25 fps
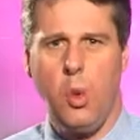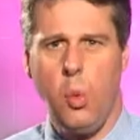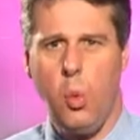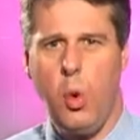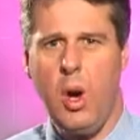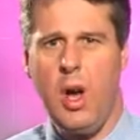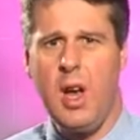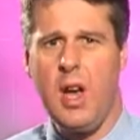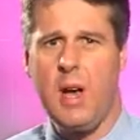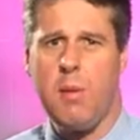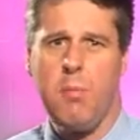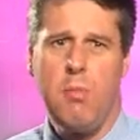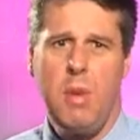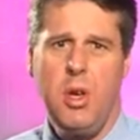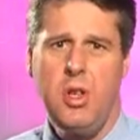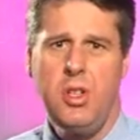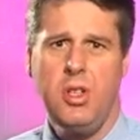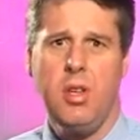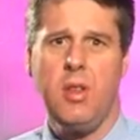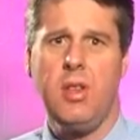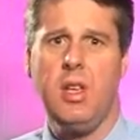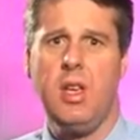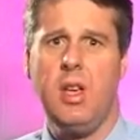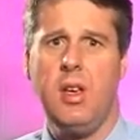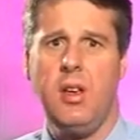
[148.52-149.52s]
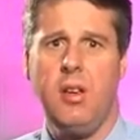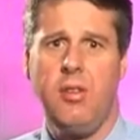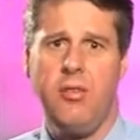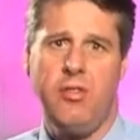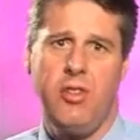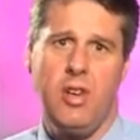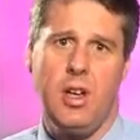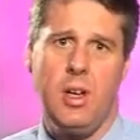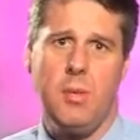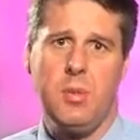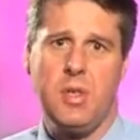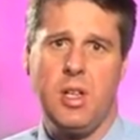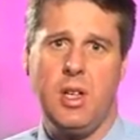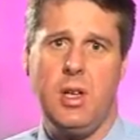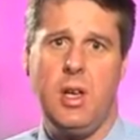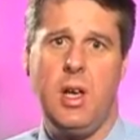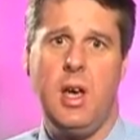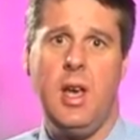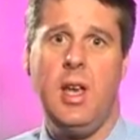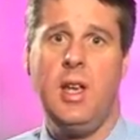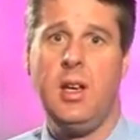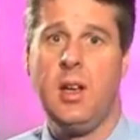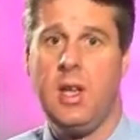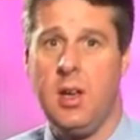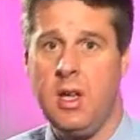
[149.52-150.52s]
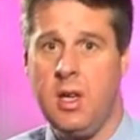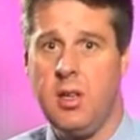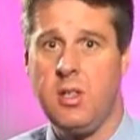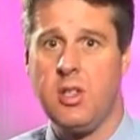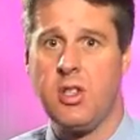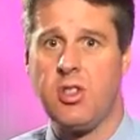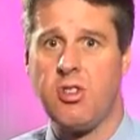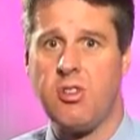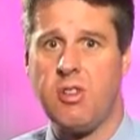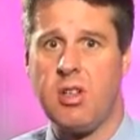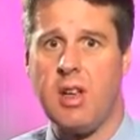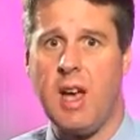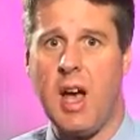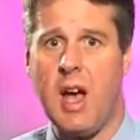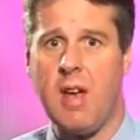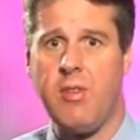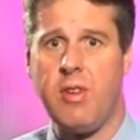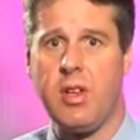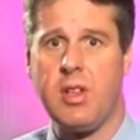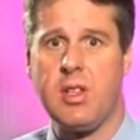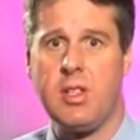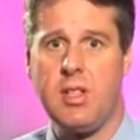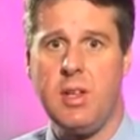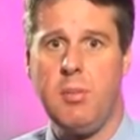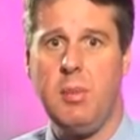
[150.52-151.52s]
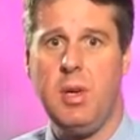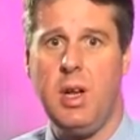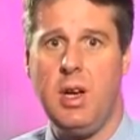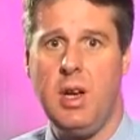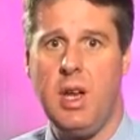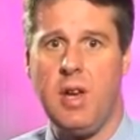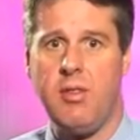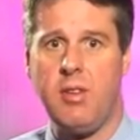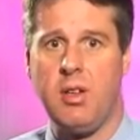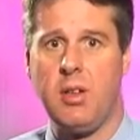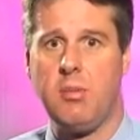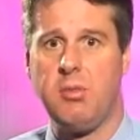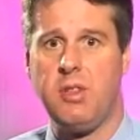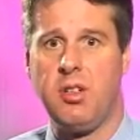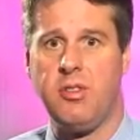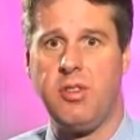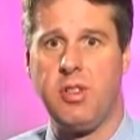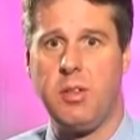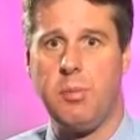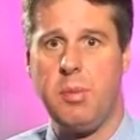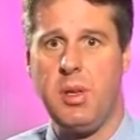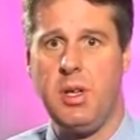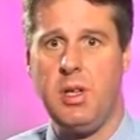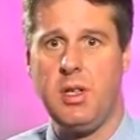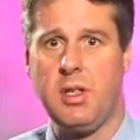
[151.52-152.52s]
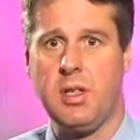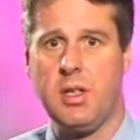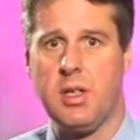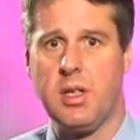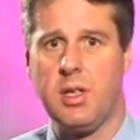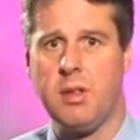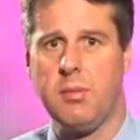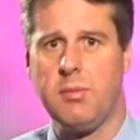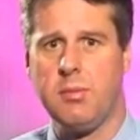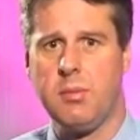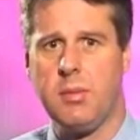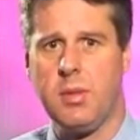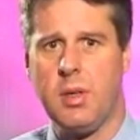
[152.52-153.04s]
Where most of the firms in an industry have a similar level of profitability,